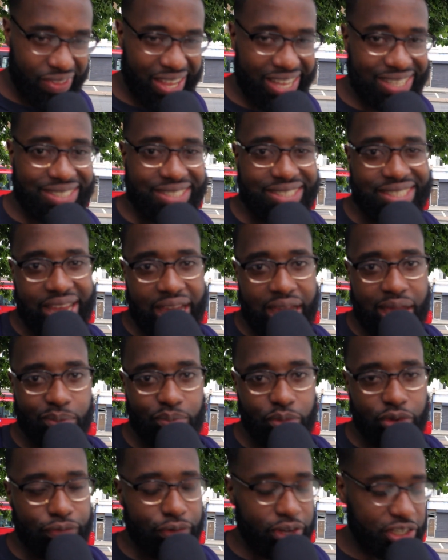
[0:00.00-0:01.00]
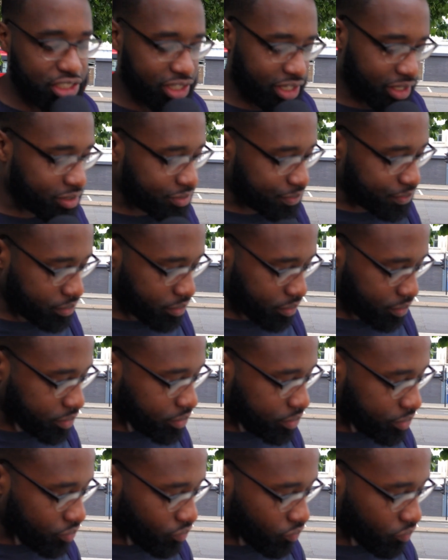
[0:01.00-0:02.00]
that is damn refreshing.
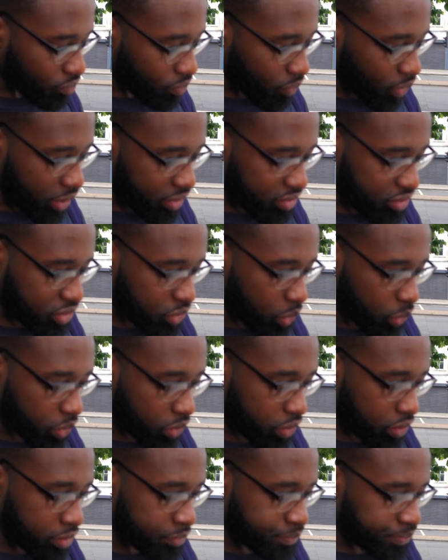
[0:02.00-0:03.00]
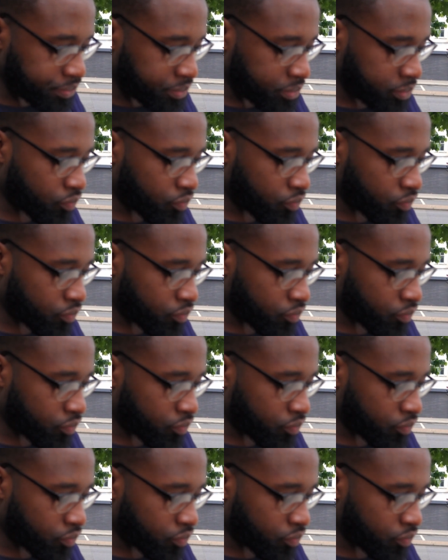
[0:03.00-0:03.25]
So good. It